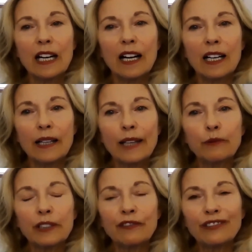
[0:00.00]
Uh, and
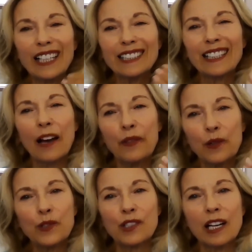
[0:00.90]
reflecting on
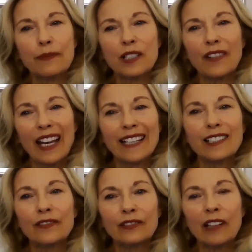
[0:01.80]
those types of end
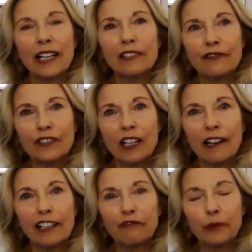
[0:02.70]
of life
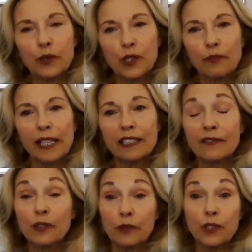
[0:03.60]
kind of
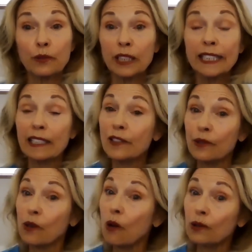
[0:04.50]
perspectives, which really gives
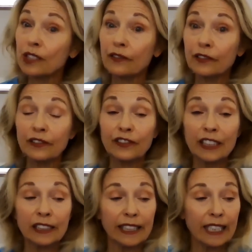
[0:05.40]
you a whole different
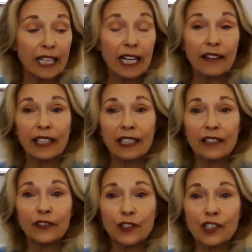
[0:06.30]
feeling than if
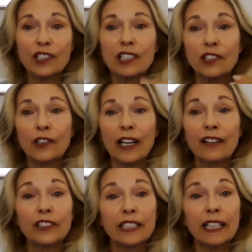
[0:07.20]
you're just in your
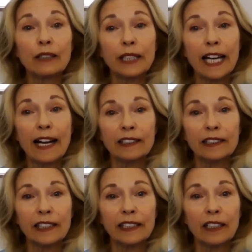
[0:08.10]
everyday
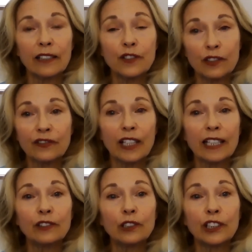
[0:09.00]
reality of
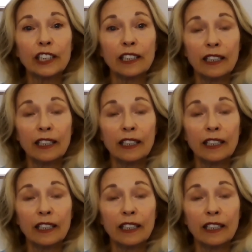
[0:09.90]
survivalhood